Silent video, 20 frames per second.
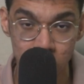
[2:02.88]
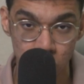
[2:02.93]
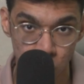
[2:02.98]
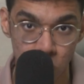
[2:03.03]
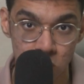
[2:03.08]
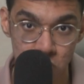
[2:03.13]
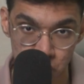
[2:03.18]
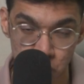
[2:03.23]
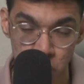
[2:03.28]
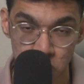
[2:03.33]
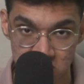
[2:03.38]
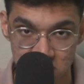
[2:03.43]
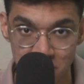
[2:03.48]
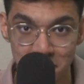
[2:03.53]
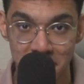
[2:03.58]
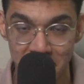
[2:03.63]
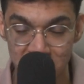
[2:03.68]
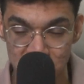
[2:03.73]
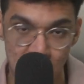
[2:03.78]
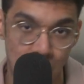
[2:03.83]
World Schools
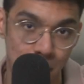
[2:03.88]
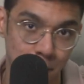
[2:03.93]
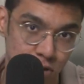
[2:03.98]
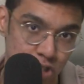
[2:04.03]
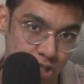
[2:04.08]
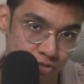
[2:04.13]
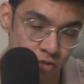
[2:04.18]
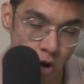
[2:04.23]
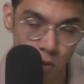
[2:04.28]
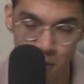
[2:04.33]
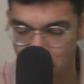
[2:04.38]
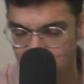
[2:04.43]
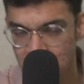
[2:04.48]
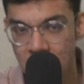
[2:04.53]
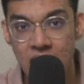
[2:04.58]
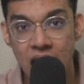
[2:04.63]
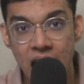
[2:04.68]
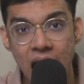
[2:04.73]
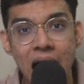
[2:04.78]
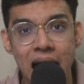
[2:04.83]
Debating Championship format.
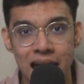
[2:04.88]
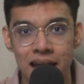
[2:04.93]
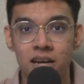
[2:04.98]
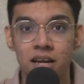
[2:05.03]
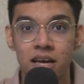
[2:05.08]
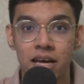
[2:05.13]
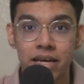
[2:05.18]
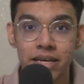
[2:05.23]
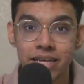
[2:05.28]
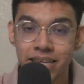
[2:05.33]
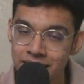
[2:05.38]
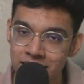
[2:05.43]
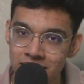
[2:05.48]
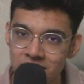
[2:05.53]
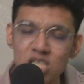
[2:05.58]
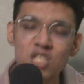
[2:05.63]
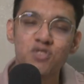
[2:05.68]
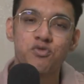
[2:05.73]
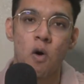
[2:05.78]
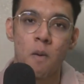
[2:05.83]
And in
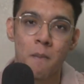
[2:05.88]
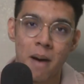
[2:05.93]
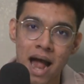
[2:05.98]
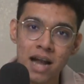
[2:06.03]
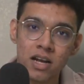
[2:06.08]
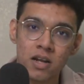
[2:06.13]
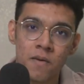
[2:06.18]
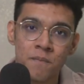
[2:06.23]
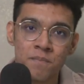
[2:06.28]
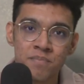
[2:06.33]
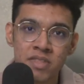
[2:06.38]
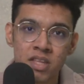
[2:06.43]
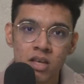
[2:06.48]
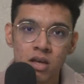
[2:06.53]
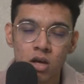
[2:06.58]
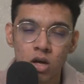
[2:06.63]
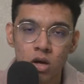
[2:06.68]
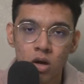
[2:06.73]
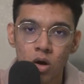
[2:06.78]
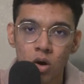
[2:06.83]
this format,
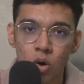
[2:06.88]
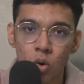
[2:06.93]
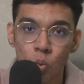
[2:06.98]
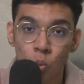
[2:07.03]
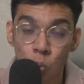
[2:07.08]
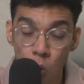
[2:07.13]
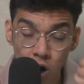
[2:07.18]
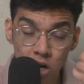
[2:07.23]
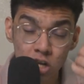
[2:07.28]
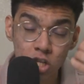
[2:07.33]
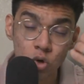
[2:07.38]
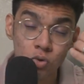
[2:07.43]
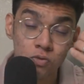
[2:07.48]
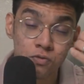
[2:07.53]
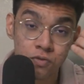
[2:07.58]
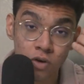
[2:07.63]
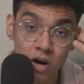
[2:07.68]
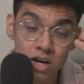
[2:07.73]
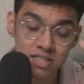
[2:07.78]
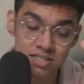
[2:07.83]
what you
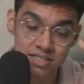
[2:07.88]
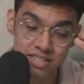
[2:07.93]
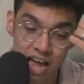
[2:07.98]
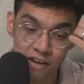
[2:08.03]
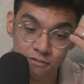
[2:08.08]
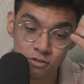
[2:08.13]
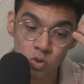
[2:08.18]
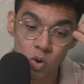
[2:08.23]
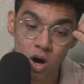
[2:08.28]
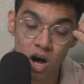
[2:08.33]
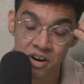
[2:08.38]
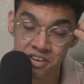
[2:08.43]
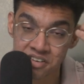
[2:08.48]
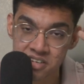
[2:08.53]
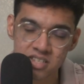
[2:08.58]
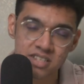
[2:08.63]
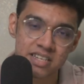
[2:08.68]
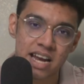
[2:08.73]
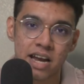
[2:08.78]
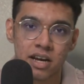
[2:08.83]
first have to
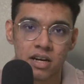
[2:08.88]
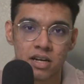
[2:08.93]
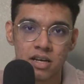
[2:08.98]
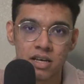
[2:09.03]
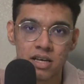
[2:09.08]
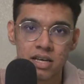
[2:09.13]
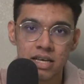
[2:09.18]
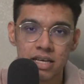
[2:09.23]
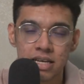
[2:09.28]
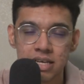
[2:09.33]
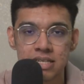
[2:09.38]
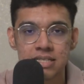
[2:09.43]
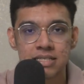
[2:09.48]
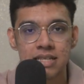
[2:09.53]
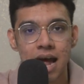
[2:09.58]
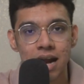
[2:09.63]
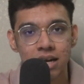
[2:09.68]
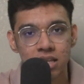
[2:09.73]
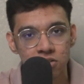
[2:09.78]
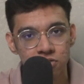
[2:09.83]
understand is
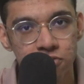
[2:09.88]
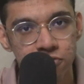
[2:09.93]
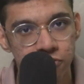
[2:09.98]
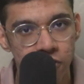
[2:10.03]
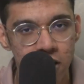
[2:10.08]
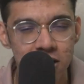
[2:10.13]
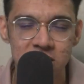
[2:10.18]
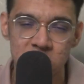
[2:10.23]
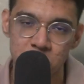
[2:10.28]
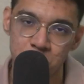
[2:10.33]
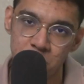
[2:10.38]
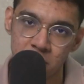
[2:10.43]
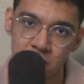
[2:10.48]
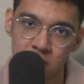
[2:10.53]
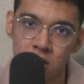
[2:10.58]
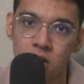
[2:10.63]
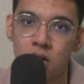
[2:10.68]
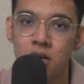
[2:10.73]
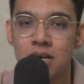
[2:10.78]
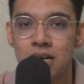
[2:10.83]
that the first
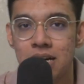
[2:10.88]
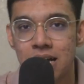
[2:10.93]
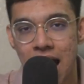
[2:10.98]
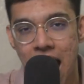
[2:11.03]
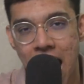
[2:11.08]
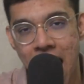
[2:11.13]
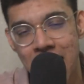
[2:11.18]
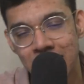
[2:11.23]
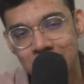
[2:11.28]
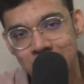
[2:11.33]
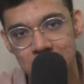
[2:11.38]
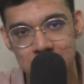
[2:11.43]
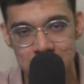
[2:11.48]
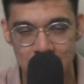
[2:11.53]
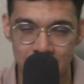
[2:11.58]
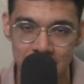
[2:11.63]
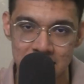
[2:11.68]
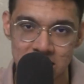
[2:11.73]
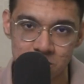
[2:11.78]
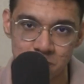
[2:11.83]
speaker and the
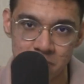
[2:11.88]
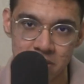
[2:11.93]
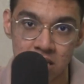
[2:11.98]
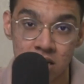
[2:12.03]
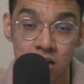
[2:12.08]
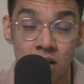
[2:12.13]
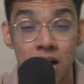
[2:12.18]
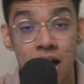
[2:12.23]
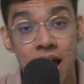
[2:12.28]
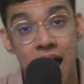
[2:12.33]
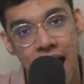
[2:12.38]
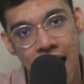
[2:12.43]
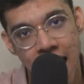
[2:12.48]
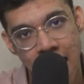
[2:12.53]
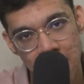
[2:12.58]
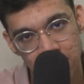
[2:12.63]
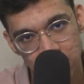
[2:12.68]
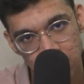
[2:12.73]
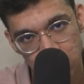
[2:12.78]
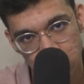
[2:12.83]
second speaker
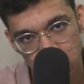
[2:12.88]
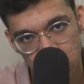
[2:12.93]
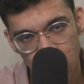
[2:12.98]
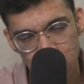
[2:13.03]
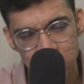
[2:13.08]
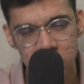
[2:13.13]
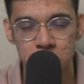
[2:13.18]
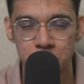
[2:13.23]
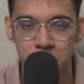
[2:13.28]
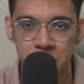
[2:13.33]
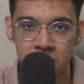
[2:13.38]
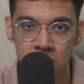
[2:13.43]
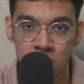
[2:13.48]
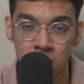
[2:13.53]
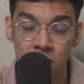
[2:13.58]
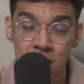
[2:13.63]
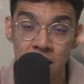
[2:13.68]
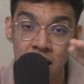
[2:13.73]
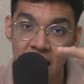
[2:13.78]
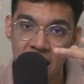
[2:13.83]
and the third
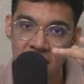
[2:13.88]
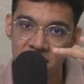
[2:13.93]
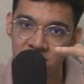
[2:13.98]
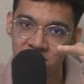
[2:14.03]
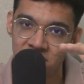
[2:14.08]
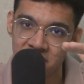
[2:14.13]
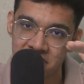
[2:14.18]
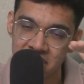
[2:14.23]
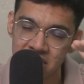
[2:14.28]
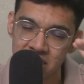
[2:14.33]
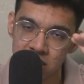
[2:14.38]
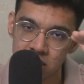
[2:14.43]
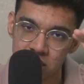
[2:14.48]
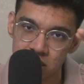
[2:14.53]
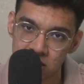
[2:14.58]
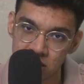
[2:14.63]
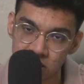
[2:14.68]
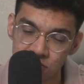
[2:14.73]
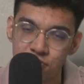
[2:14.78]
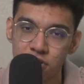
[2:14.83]
speaker have very
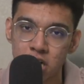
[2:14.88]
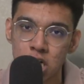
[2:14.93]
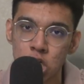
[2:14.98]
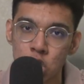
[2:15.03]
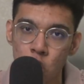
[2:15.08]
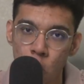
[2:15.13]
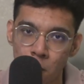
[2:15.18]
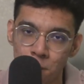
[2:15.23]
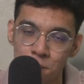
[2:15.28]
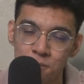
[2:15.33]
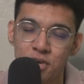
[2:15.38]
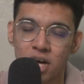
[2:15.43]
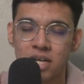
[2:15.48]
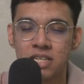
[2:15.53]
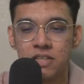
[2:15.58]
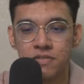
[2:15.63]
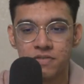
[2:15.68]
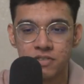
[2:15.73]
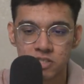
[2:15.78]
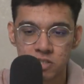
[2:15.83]
different
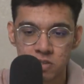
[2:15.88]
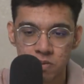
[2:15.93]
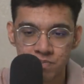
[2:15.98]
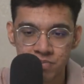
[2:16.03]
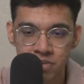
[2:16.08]
objectives.